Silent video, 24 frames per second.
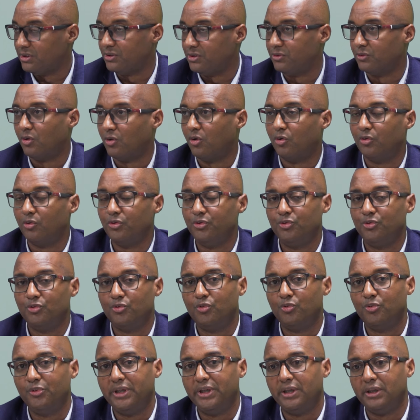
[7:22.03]
it's how
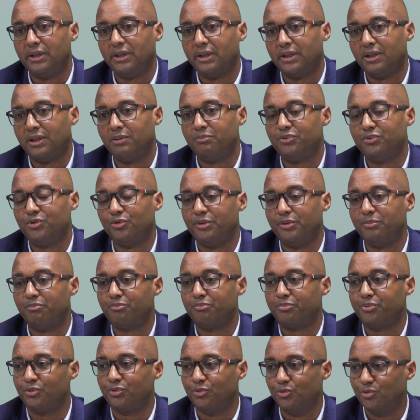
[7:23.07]
do we help to
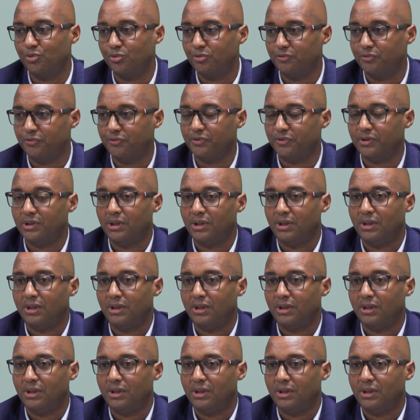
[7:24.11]
improve